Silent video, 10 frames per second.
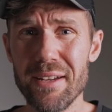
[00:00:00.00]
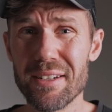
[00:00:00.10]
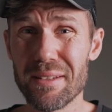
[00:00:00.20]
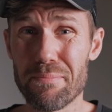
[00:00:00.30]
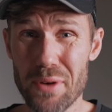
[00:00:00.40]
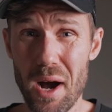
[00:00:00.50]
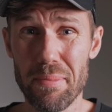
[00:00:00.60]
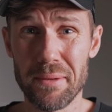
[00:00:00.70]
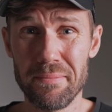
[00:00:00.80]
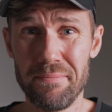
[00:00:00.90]
here's the
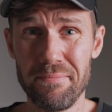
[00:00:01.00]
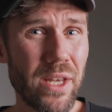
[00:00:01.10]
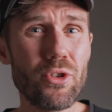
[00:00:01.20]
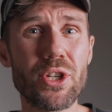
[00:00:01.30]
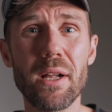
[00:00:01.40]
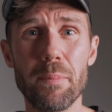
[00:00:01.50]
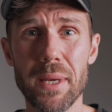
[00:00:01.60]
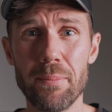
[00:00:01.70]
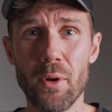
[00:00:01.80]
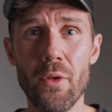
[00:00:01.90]
problem. When you tell
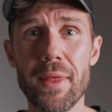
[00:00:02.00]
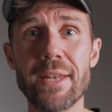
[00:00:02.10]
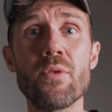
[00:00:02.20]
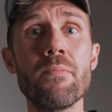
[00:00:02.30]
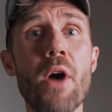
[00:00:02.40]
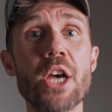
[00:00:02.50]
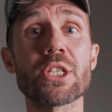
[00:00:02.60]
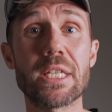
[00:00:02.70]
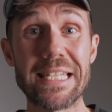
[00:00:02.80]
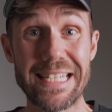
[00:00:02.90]
people that you
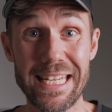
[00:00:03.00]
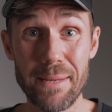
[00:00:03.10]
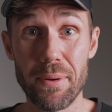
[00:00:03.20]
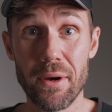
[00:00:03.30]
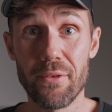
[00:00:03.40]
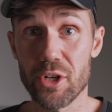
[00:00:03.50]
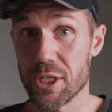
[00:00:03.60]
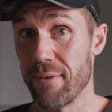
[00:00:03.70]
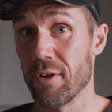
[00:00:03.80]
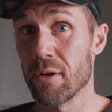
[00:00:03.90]
must sleep for
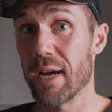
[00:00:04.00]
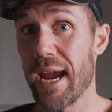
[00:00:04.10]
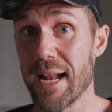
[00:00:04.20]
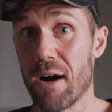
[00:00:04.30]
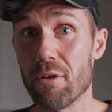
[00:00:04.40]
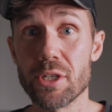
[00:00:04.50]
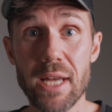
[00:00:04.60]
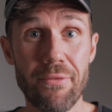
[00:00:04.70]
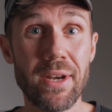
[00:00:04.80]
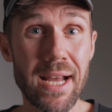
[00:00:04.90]
7 or 8 hours
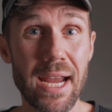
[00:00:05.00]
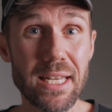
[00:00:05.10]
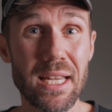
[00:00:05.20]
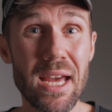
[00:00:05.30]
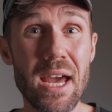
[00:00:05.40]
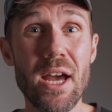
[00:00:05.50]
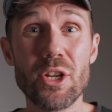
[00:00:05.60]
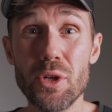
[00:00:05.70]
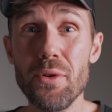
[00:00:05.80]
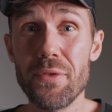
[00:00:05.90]
every night,
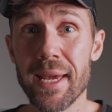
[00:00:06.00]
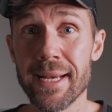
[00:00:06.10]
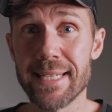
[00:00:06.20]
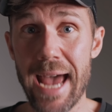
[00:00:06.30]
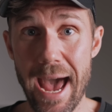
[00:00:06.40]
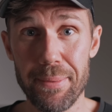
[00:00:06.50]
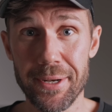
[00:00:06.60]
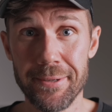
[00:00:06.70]
two things happen.